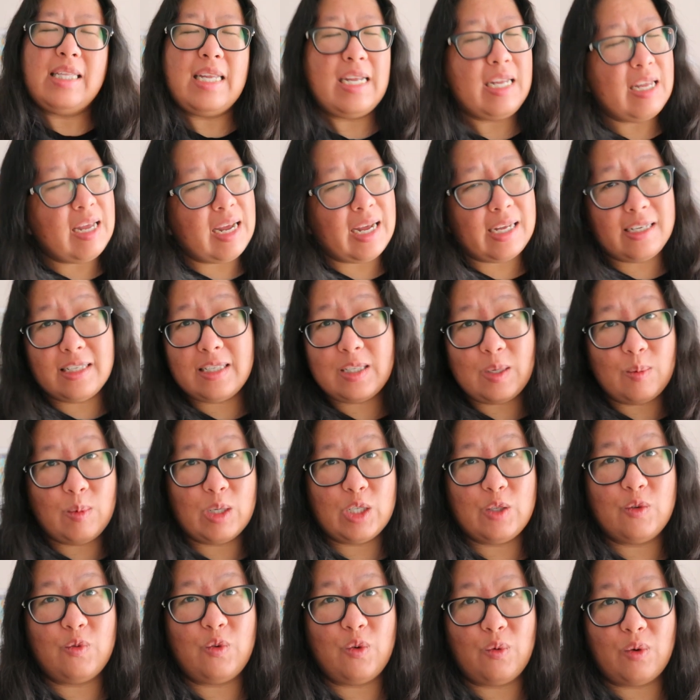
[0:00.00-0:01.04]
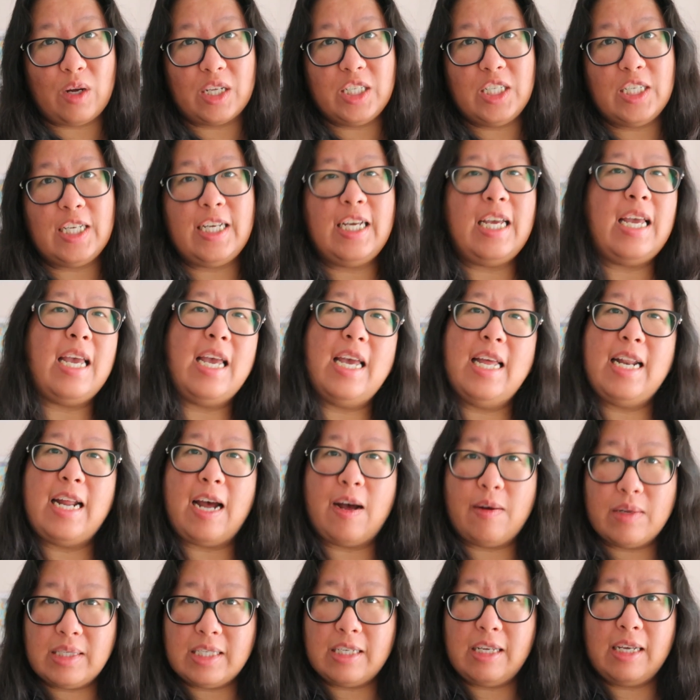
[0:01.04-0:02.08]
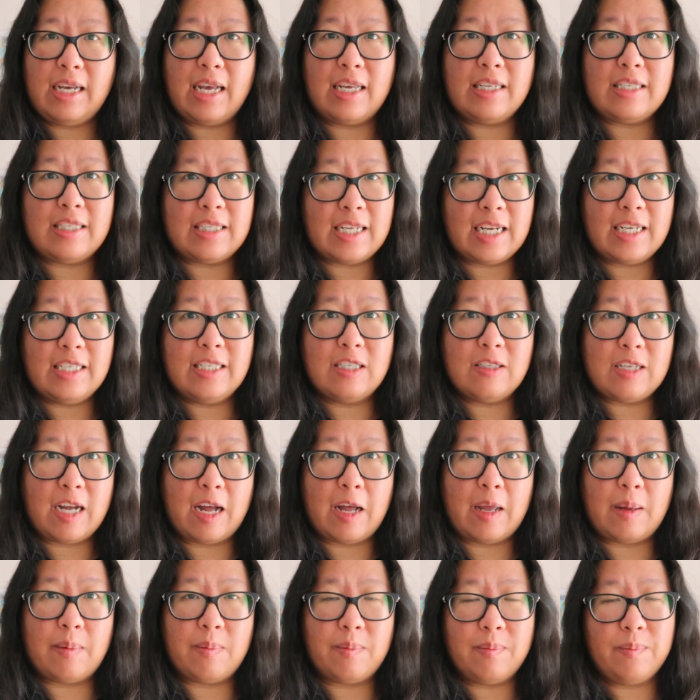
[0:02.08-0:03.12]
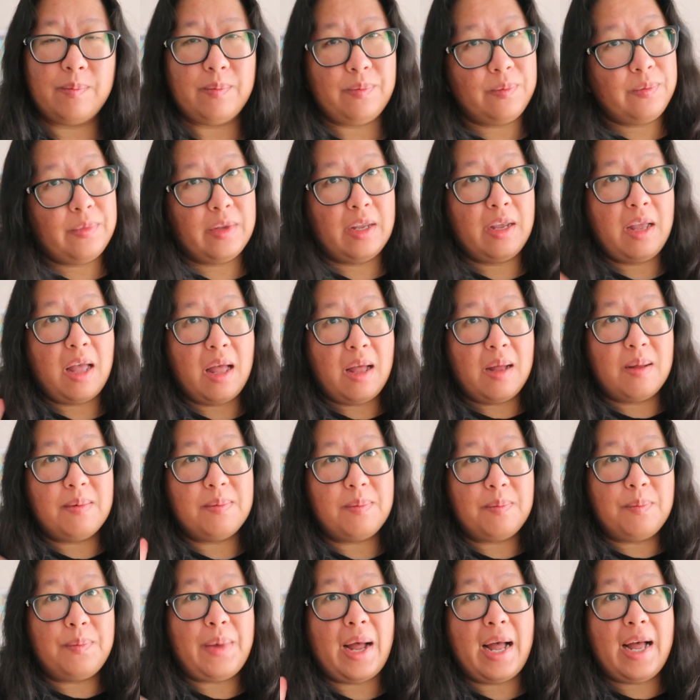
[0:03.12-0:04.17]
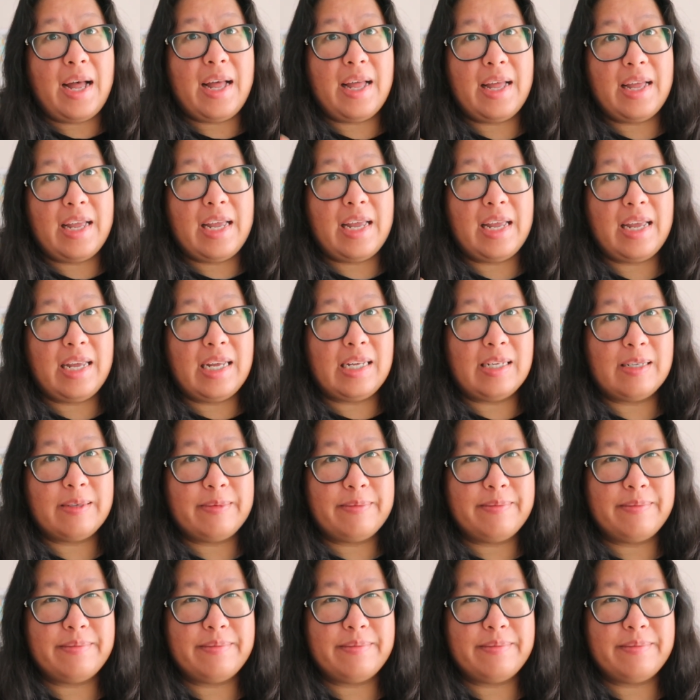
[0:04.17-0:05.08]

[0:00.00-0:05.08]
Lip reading: Thank you guys so much for watching, and I'll see you guys next time. Bye!